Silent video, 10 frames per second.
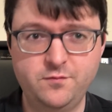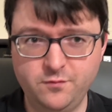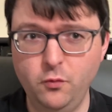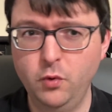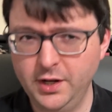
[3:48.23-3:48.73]

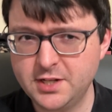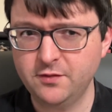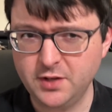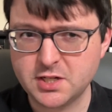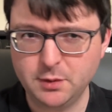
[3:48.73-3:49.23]

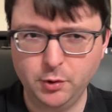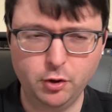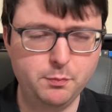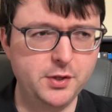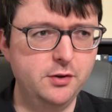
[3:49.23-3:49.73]
relatively similar
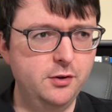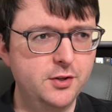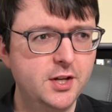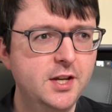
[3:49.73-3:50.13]
build